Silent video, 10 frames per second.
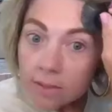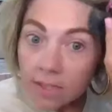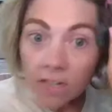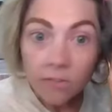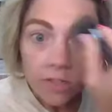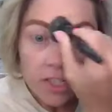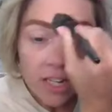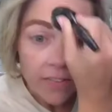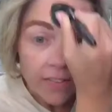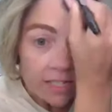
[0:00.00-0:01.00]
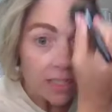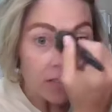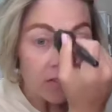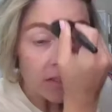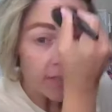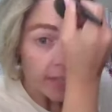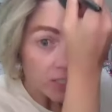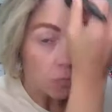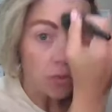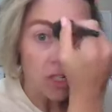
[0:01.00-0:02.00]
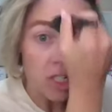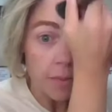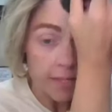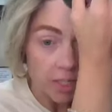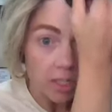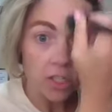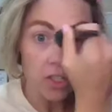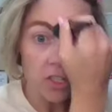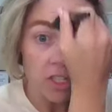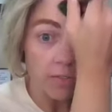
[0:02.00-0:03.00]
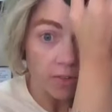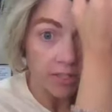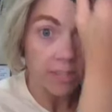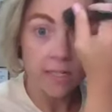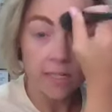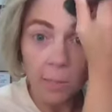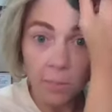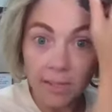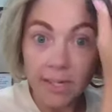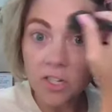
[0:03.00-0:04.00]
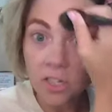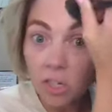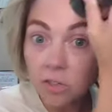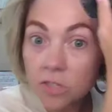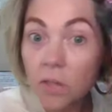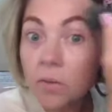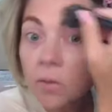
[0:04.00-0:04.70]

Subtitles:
the coverage. And this liquid foundation brush makes a huge difference in application also.